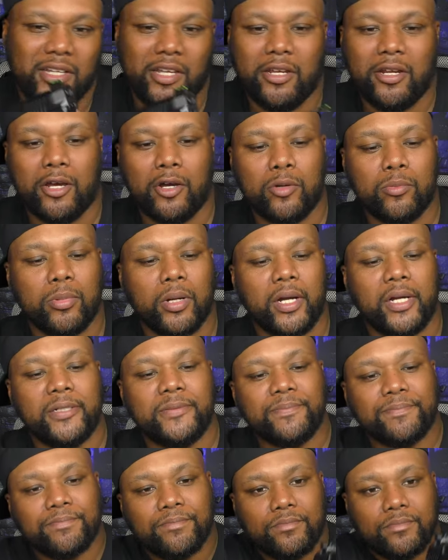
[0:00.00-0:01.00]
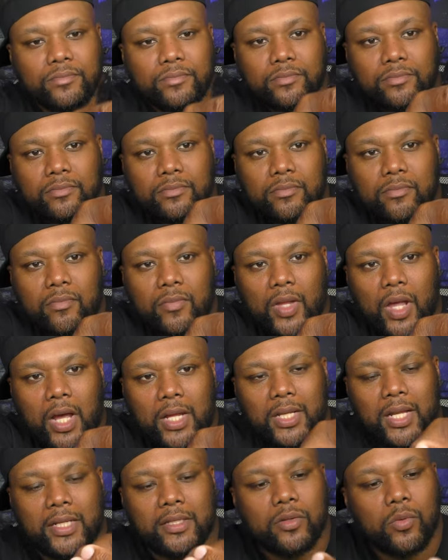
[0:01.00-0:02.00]
you know, but I
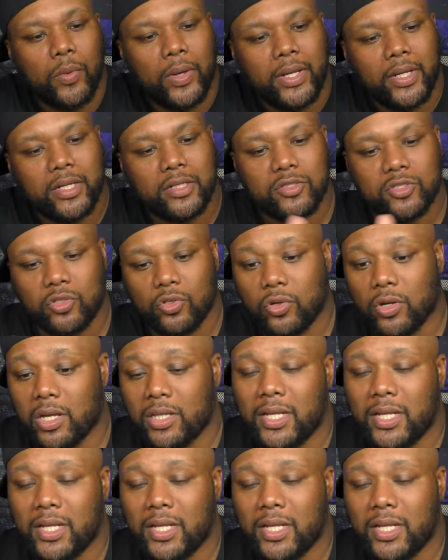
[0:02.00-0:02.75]
like the way this look.